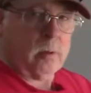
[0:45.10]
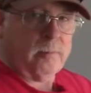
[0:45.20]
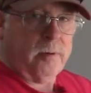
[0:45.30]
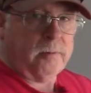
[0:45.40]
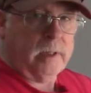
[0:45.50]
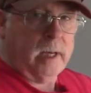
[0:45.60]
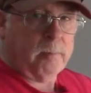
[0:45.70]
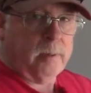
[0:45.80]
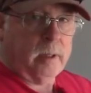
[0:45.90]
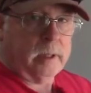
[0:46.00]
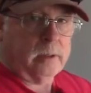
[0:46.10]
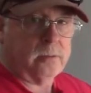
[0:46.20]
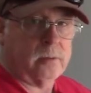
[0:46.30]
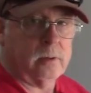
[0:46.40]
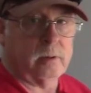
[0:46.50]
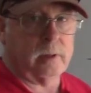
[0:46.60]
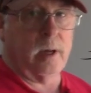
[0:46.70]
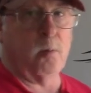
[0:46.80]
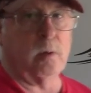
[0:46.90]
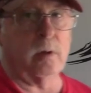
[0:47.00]
the 50 amp plug is.
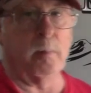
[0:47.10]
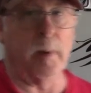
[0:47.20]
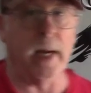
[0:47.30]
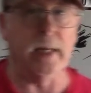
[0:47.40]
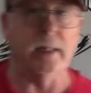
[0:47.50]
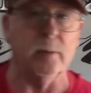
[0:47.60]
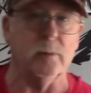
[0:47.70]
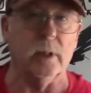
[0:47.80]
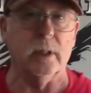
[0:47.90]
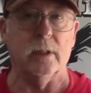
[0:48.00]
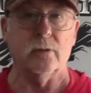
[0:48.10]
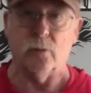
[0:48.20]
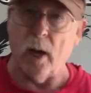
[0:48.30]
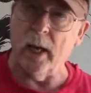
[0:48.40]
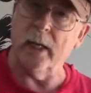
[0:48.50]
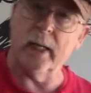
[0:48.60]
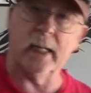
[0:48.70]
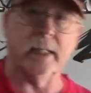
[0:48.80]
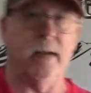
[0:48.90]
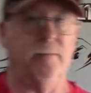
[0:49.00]
Now where the pain comes in is trying to
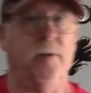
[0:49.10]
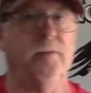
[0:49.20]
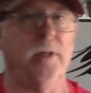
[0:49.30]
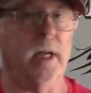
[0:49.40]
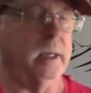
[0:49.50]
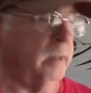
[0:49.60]
get that 50 amp